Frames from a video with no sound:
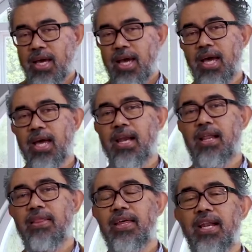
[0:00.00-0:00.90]

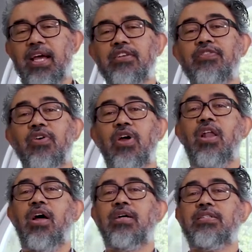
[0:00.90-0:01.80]
And that has for a
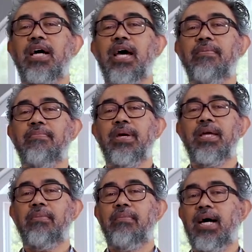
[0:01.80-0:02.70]
long time
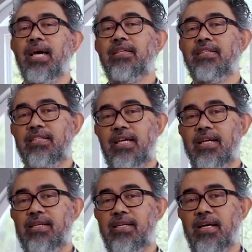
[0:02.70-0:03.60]
been a mindset